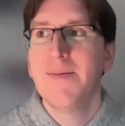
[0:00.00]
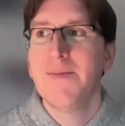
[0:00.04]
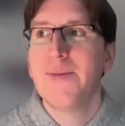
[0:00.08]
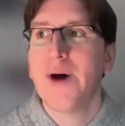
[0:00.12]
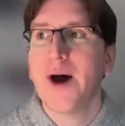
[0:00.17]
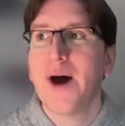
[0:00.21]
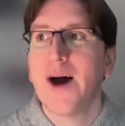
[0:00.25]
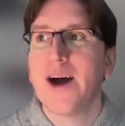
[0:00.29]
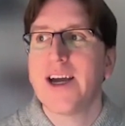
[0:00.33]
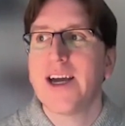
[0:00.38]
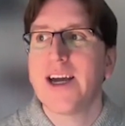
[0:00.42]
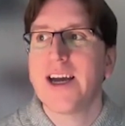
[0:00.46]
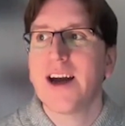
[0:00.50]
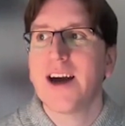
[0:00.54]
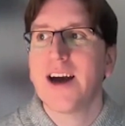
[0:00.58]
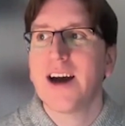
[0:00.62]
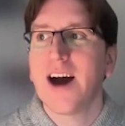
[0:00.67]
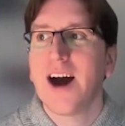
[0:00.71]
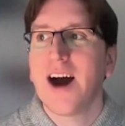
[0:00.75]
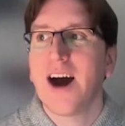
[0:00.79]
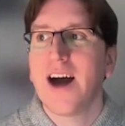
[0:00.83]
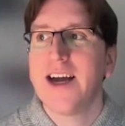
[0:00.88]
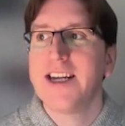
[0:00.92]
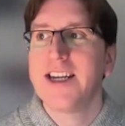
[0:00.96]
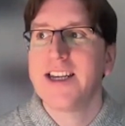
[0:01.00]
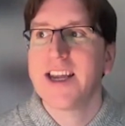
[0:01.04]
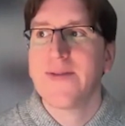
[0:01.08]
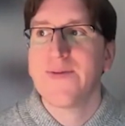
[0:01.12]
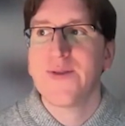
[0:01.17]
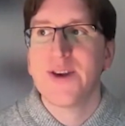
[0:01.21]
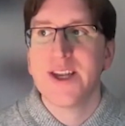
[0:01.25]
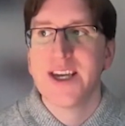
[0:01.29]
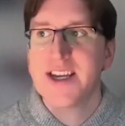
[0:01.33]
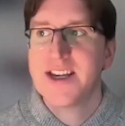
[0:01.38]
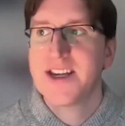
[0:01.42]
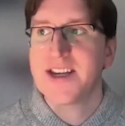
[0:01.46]
But I
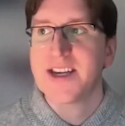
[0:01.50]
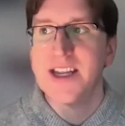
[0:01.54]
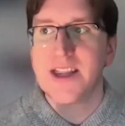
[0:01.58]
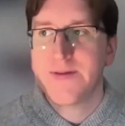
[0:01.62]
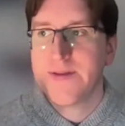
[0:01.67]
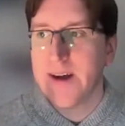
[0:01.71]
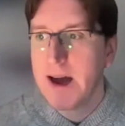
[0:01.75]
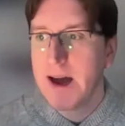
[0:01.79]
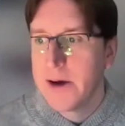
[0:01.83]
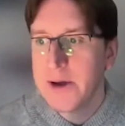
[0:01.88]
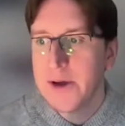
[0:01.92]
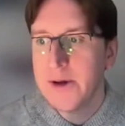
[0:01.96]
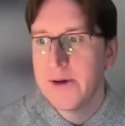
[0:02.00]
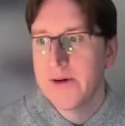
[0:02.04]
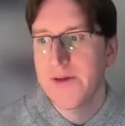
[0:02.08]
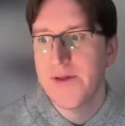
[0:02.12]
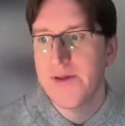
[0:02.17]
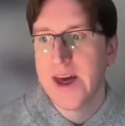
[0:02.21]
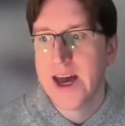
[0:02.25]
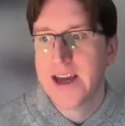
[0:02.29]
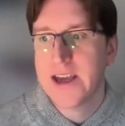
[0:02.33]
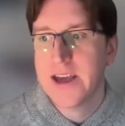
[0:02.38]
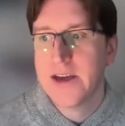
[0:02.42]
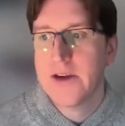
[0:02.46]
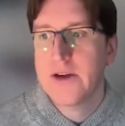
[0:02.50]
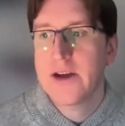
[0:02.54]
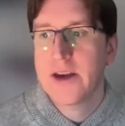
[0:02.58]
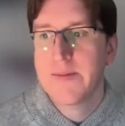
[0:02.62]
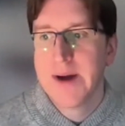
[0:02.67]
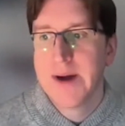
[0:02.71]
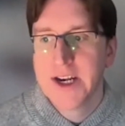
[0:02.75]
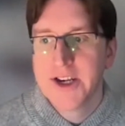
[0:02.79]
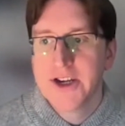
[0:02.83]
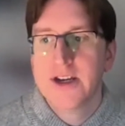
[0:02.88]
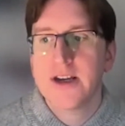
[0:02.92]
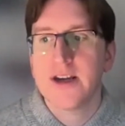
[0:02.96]
definitely can see the value of that. You can
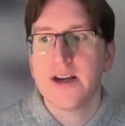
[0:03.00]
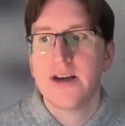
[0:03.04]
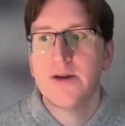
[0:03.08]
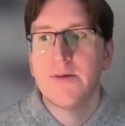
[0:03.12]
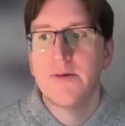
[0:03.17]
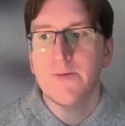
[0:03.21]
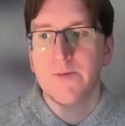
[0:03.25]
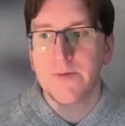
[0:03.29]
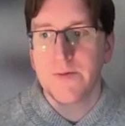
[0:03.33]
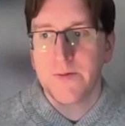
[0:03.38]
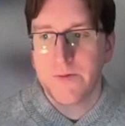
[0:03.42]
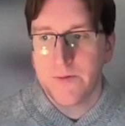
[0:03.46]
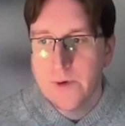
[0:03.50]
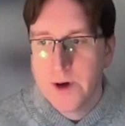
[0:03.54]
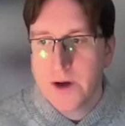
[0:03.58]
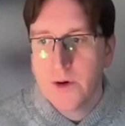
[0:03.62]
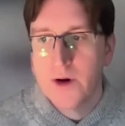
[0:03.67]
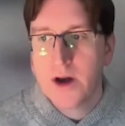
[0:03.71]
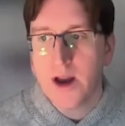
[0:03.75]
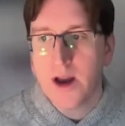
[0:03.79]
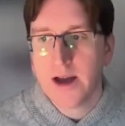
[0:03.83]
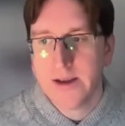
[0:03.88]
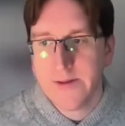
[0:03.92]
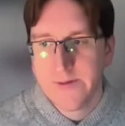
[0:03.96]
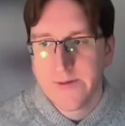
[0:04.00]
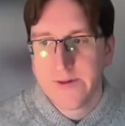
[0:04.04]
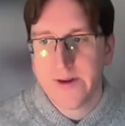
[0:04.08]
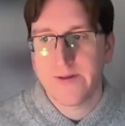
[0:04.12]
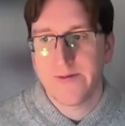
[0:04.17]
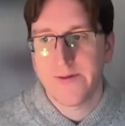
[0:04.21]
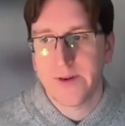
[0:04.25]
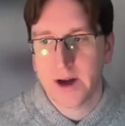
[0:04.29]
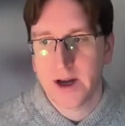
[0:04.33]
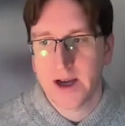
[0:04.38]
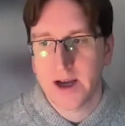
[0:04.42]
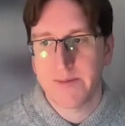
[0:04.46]
imagine in a real life
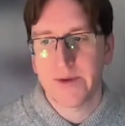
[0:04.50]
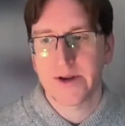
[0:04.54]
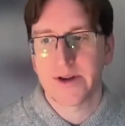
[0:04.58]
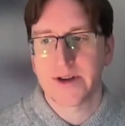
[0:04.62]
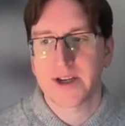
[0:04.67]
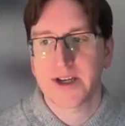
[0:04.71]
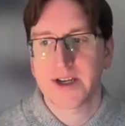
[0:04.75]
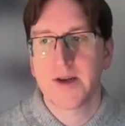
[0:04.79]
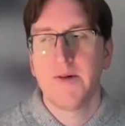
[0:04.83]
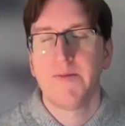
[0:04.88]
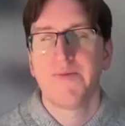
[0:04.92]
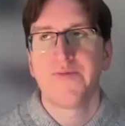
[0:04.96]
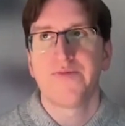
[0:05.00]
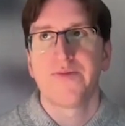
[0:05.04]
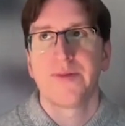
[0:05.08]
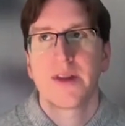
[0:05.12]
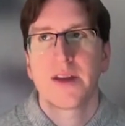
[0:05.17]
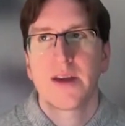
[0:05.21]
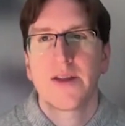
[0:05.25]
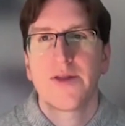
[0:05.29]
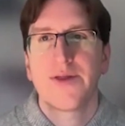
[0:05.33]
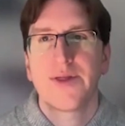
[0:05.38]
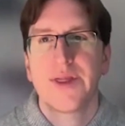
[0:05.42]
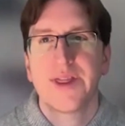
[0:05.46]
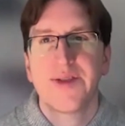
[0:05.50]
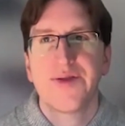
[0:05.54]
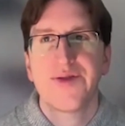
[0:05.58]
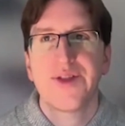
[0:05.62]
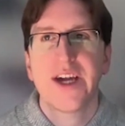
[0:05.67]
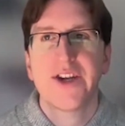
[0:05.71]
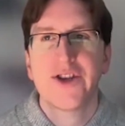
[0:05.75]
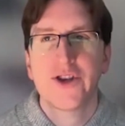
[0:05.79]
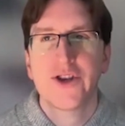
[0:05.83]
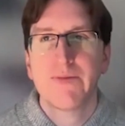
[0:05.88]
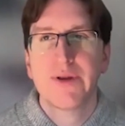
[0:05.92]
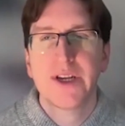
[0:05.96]
environment,
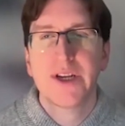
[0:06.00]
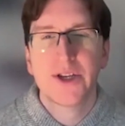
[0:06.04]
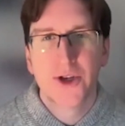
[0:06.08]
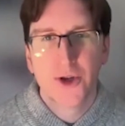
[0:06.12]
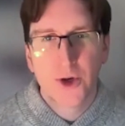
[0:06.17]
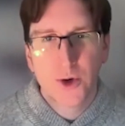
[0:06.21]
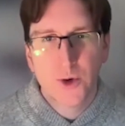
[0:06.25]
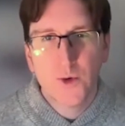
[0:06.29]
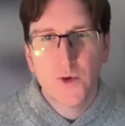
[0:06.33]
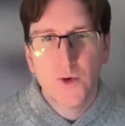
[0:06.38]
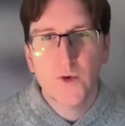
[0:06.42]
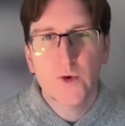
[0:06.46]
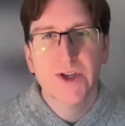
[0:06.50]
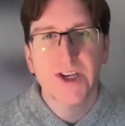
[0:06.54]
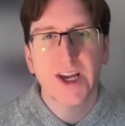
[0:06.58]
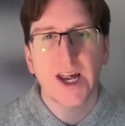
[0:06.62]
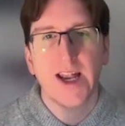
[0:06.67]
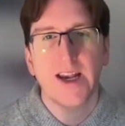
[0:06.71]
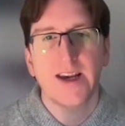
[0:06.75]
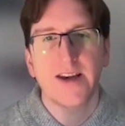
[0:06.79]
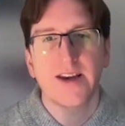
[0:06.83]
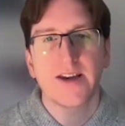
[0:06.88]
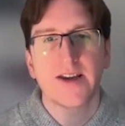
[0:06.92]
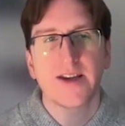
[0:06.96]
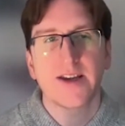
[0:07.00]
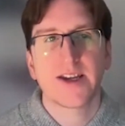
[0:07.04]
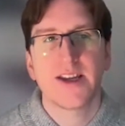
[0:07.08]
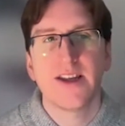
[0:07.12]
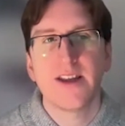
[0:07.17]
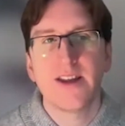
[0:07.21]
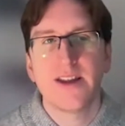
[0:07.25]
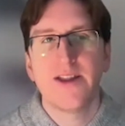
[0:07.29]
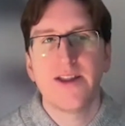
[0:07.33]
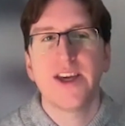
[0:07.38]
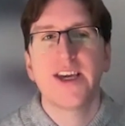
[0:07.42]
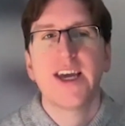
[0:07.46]
there should be tools and
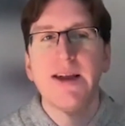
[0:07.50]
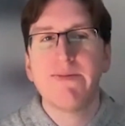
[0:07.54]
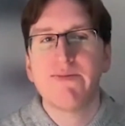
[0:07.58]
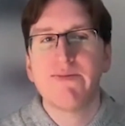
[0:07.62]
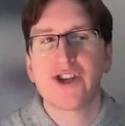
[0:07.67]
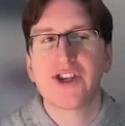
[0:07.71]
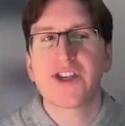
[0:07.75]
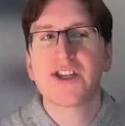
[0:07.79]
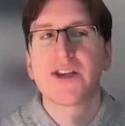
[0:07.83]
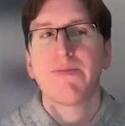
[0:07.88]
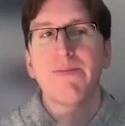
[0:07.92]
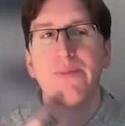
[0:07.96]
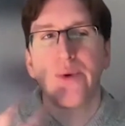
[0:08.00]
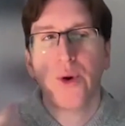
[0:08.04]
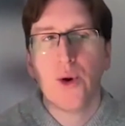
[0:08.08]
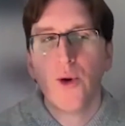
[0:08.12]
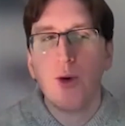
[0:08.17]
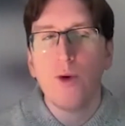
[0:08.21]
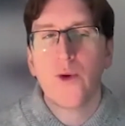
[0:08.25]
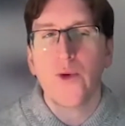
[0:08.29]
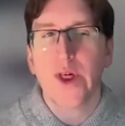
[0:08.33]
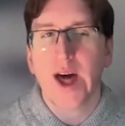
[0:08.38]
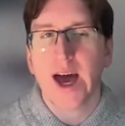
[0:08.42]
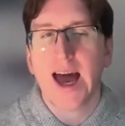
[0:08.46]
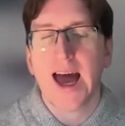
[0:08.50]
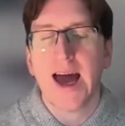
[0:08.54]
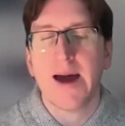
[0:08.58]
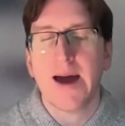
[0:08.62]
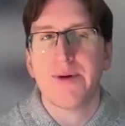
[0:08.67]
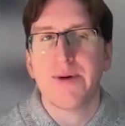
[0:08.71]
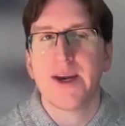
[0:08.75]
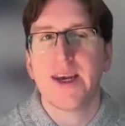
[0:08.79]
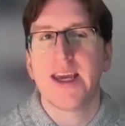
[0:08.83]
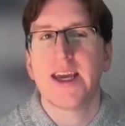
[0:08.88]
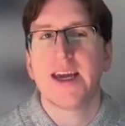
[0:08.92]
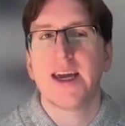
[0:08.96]
the game to support that
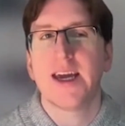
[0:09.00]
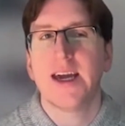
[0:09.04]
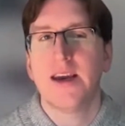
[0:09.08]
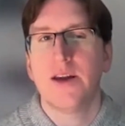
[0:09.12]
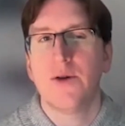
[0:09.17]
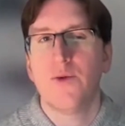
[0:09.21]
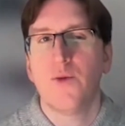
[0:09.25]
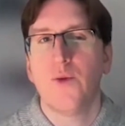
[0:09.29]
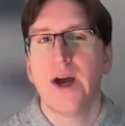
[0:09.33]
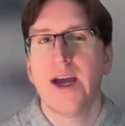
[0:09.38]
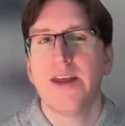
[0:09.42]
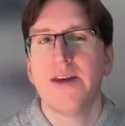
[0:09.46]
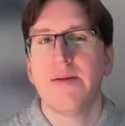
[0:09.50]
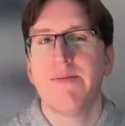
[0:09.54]
happening in a way